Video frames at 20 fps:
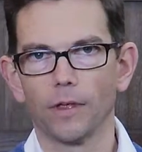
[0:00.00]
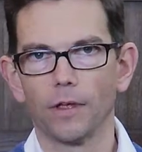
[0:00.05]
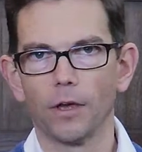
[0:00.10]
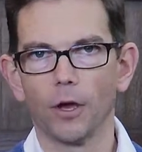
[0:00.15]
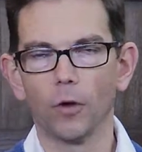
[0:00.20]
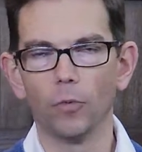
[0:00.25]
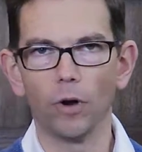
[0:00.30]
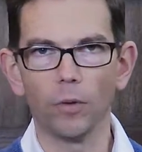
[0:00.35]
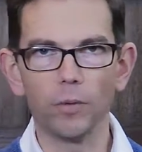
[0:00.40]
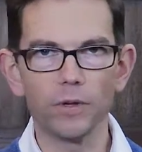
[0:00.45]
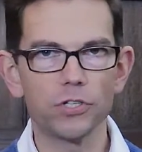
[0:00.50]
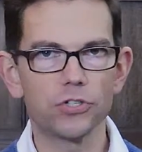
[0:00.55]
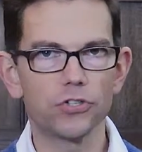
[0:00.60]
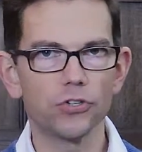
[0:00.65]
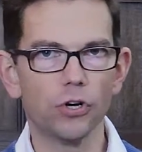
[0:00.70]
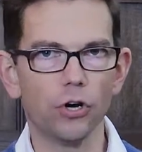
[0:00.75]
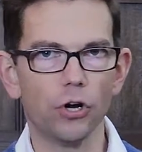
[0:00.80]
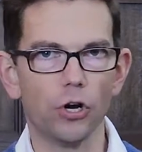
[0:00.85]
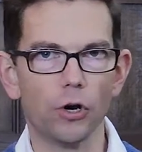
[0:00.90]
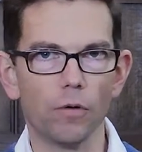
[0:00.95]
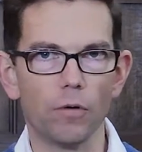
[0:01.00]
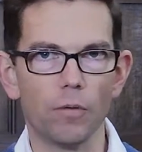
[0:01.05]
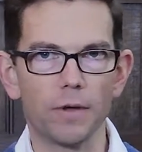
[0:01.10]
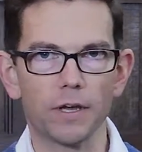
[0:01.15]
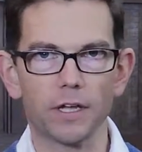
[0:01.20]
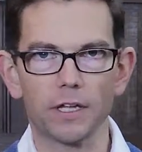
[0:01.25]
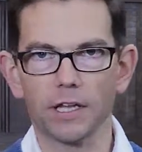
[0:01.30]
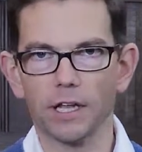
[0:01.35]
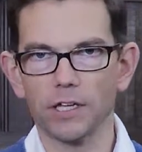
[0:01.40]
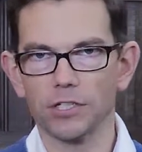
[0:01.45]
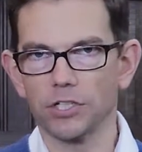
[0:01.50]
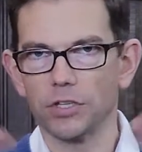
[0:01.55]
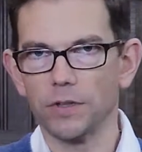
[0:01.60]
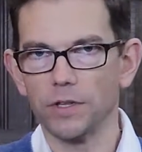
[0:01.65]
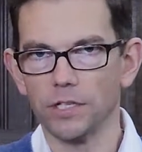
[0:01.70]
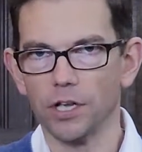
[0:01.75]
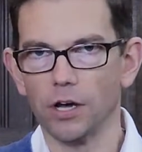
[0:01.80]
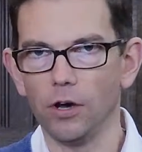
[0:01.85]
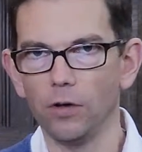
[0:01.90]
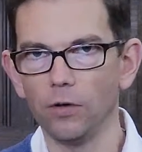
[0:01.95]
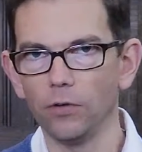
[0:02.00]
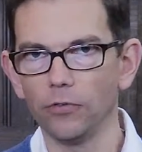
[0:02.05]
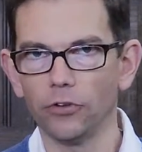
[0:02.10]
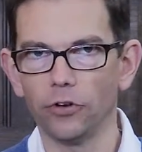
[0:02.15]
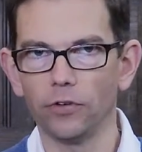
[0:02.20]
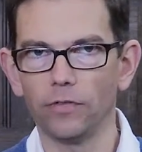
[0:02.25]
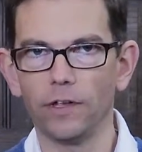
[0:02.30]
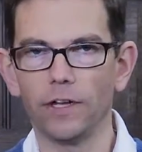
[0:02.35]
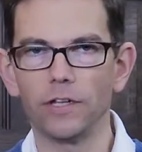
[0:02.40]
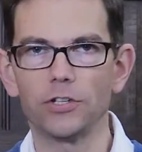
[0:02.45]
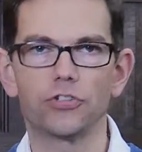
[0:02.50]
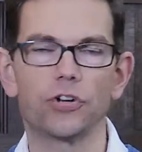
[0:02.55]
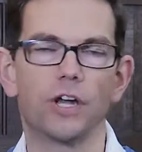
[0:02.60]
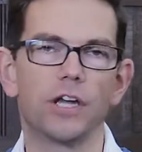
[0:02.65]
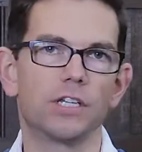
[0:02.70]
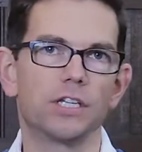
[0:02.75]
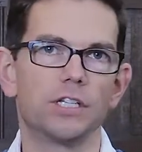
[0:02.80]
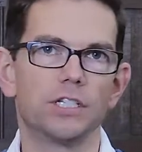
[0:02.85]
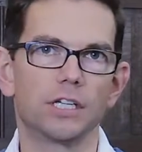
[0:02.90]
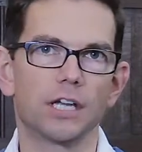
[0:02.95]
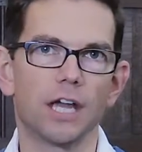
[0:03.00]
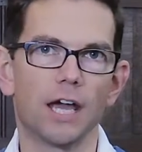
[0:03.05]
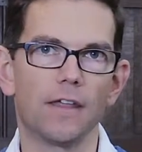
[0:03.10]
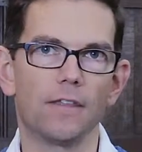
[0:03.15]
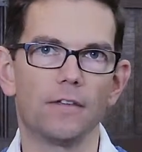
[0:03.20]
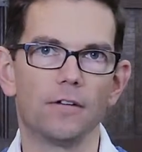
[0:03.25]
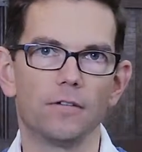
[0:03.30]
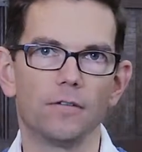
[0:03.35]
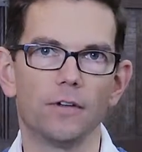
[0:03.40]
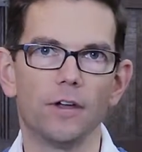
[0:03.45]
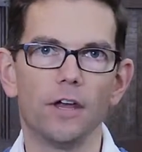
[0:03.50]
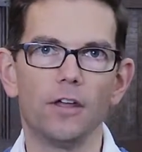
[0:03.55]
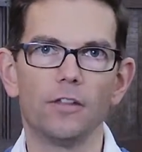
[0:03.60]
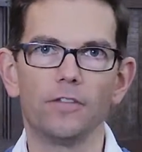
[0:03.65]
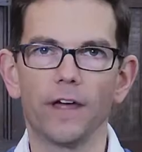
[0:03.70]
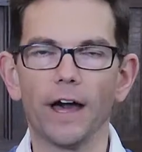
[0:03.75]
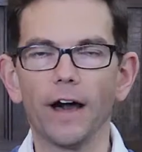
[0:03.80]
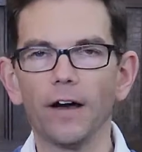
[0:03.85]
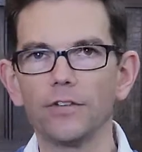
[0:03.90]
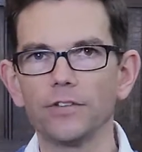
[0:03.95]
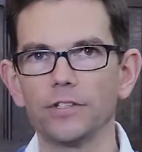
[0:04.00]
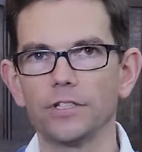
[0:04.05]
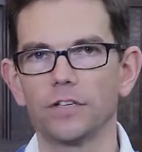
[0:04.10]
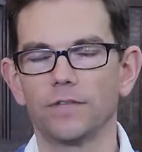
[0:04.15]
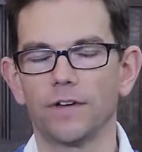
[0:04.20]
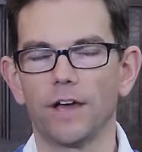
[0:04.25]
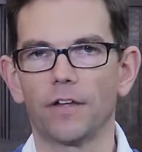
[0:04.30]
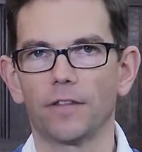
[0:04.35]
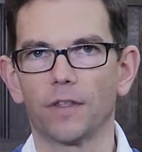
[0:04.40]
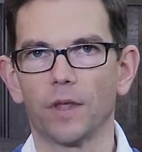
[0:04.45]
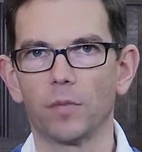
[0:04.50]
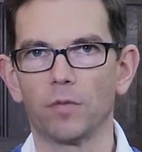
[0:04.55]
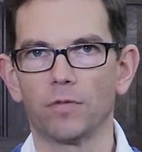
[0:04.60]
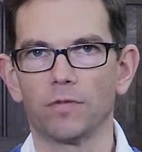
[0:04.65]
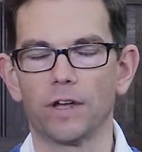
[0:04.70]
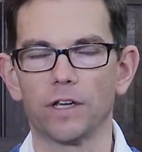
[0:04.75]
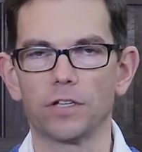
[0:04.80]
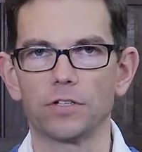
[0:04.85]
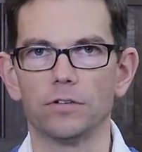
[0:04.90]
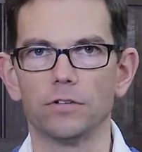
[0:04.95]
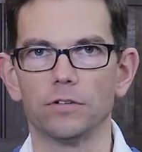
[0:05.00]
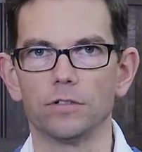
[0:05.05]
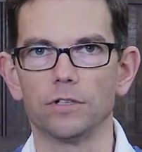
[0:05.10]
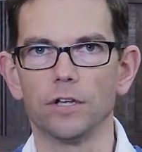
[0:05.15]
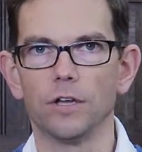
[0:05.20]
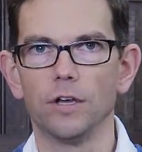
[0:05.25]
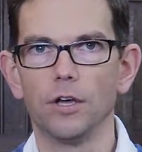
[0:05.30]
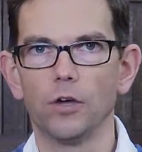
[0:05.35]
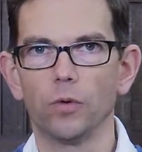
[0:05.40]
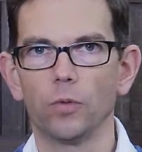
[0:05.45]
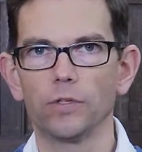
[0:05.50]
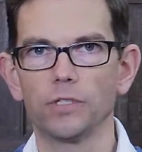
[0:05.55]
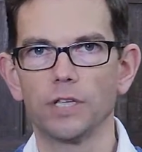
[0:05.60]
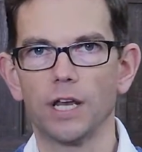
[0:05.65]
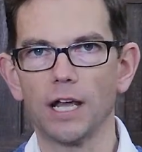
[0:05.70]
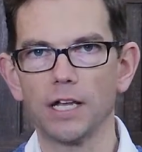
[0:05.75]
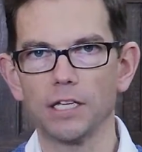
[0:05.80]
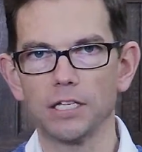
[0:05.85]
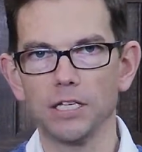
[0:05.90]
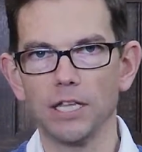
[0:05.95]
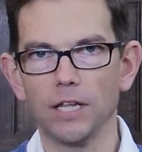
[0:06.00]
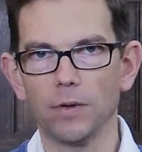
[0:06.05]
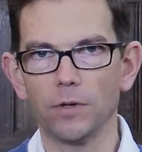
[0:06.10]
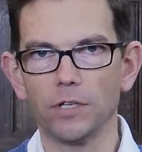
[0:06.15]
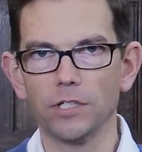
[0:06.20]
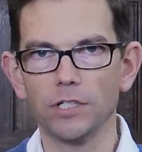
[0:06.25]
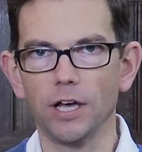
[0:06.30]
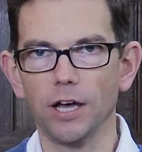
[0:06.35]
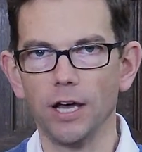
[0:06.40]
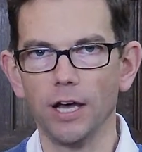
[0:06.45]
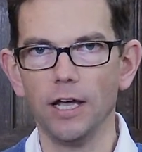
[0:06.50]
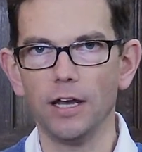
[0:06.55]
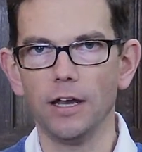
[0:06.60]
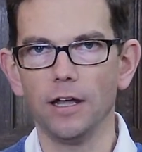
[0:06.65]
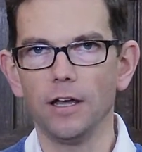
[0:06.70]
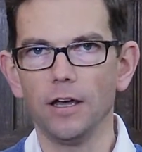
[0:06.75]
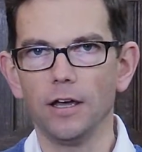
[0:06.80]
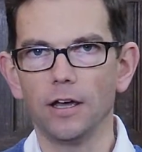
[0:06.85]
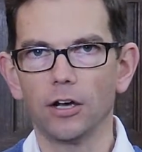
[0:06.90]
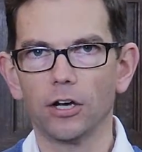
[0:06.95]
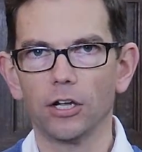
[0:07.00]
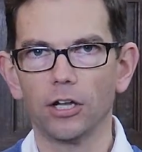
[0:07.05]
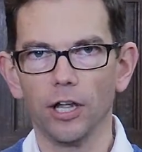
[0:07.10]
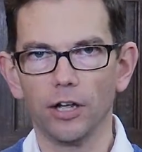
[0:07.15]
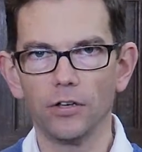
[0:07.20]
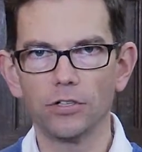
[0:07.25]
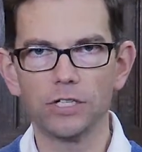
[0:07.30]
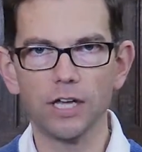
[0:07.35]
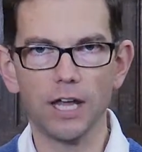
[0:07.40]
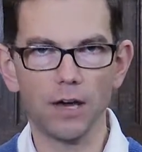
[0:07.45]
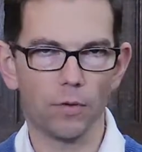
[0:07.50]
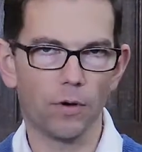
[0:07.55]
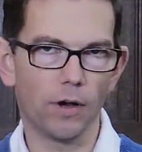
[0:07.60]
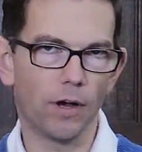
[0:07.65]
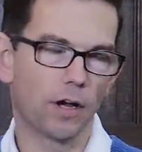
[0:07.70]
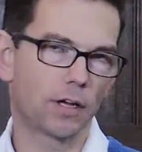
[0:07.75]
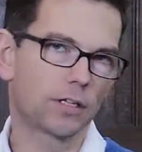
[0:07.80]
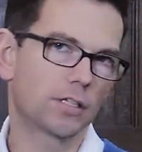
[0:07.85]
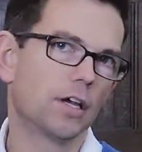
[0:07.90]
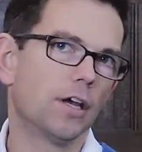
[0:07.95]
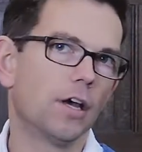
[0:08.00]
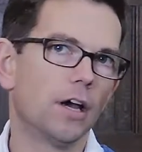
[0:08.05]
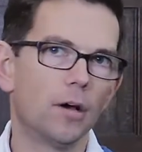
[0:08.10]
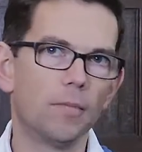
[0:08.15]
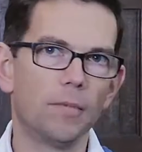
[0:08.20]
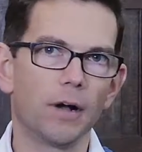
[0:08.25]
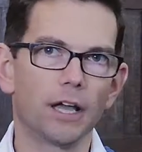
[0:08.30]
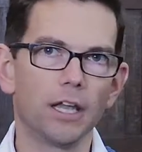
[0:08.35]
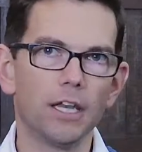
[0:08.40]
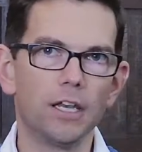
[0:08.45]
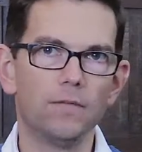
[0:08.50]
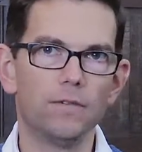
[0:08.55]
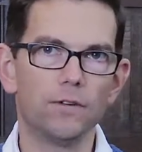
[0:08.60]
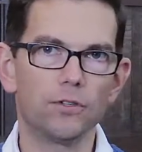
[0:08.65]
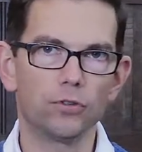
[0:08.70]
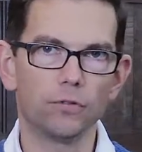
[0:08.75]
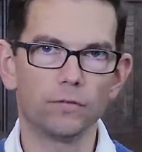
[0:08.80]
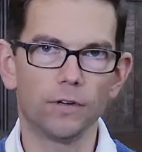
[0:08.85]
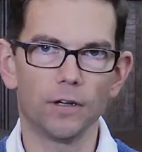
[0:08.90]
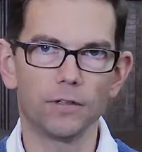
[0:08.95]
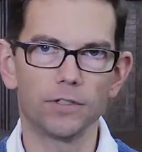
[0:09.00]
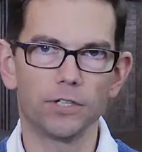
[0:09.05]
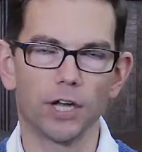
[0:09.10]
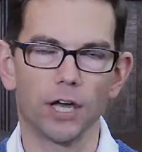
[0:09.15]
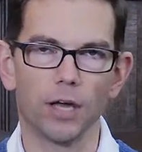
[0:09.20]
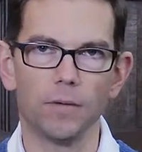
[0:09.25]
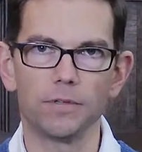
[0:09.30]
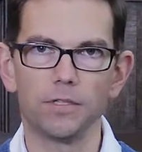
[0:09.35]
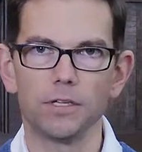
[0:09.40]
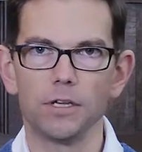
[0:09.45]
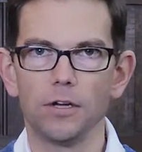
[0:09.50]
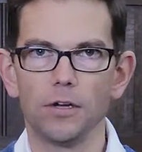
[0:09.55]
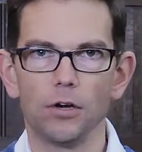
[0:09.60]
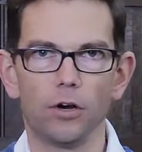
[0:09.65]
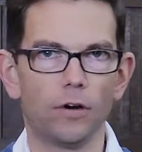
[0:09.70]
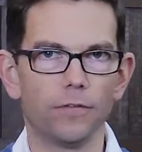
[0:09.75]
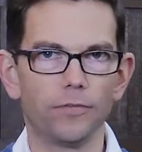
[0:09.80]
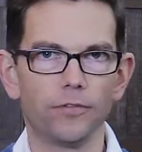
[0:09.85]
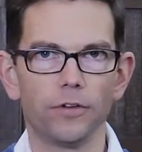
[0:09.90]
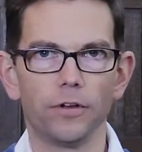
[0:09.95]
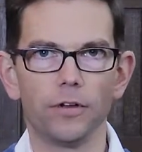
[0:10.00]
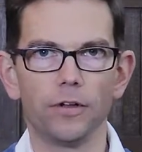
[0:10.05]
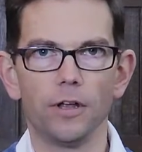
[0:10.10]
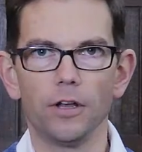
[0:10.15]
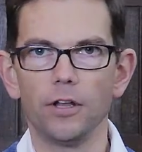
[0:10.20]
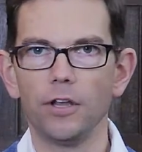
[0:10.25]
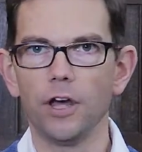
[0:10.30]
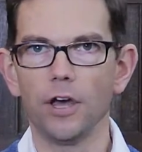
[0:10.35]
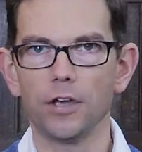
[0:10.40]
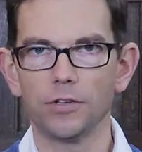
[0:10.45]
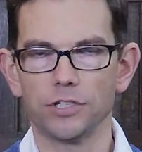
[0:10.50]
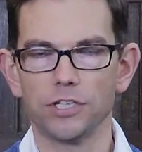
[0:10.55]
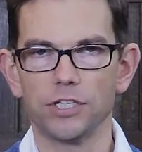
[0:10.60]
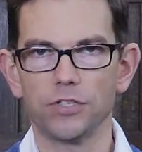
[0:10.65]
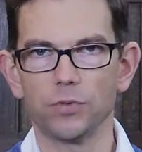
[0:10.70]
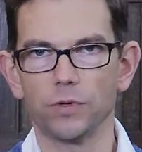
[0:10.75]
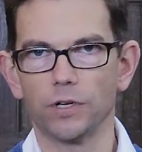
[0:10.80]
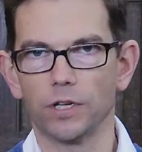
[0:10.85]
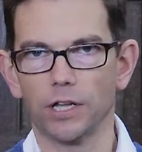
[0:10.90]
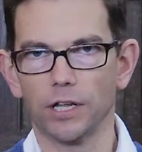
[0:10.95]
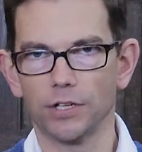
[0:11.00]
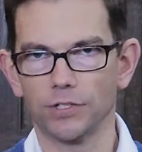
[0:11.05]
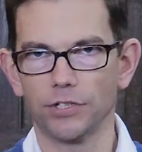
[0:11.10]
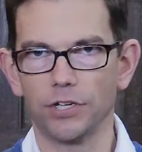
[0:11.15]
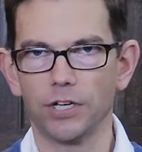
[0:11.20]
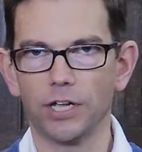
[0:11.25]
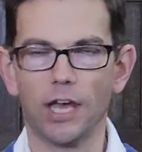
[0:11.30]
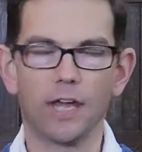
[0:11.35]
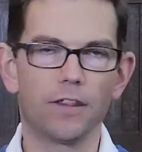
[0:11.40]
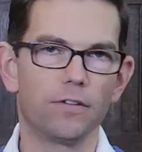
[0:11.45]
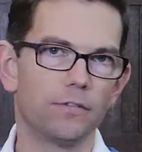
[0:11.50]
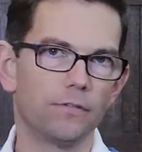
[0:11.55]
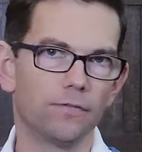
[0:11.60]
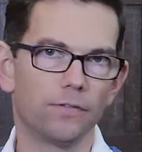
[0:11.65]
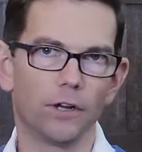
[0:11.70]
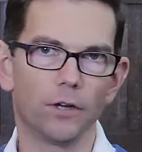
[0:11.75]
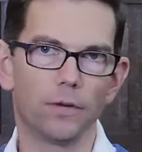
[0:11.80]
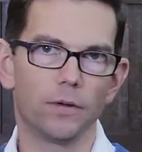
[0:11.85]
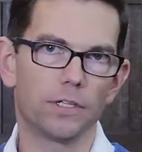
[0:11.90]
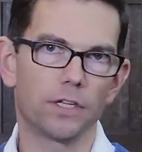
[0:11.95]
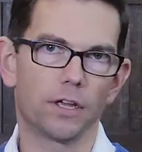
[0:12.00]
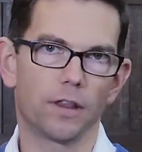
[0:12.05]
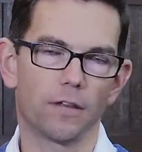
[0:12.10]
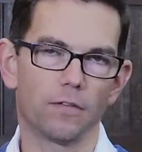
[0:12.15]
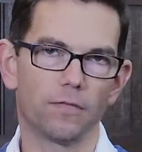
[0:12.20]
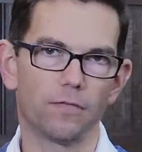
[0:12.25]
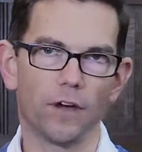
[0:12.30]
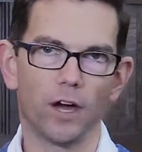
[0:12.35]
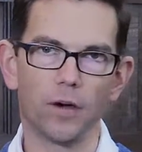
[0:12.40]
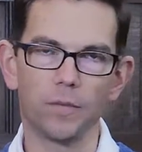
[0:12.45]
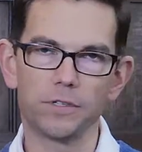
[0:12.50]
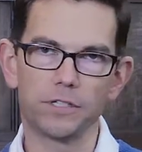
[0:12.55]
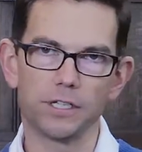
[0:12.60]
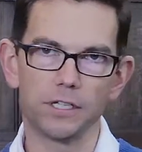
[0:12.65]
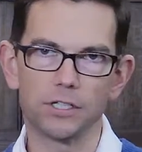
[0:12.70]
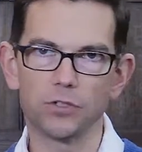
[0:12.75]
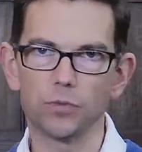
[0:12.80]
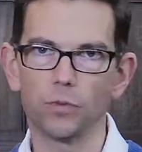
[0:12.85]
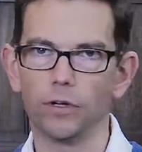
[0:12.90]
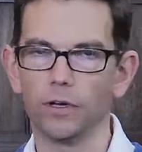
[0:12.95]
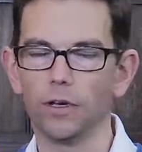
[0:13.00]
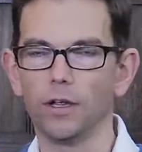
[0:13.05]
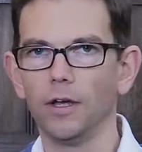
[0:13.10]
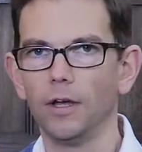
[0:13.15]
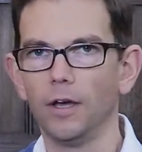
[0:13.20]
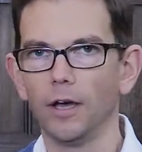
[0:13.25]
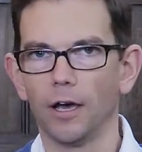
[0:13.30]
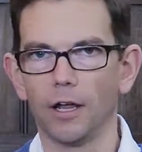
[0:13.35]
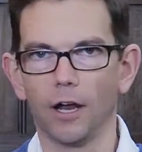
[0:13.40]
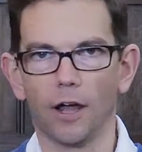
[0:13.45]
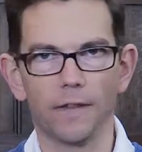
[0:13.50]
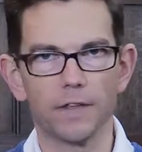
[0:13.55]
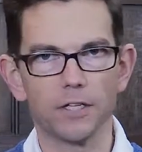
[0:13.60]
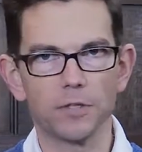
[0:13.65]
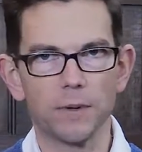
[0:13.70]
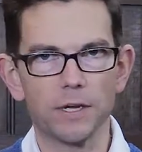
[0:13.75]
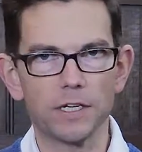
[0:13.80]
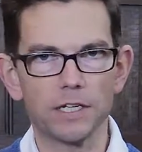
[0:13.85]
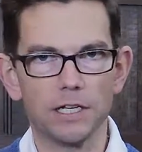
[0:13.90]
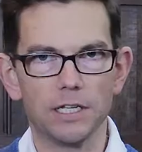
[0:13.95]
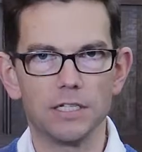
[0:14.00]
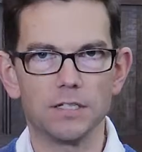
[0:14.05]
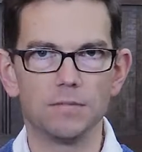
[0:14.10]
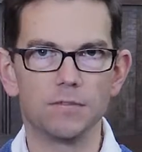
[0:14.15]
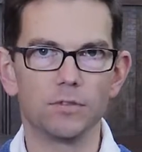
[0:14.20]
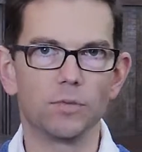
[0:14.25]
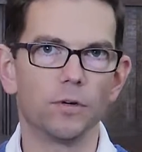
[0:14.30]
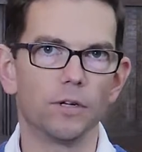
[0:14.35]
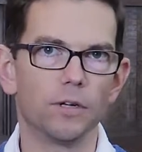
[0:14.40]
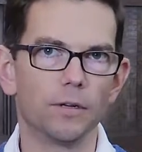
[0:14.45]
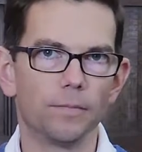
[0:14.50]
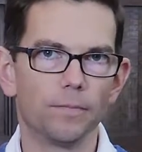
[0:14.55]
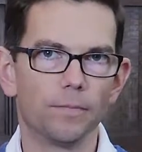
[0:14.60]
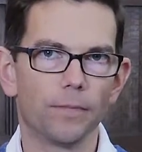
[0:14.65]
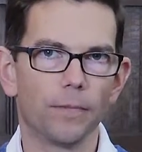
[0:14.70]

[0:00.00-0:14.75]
And what we saw when we clustered this whole sort of illustration together of thousands of healthcare professionals was that actually there were tight, close networks among individual role types. Often nurses would cluster together and follow each other, pharmacists would, and other specialisms would.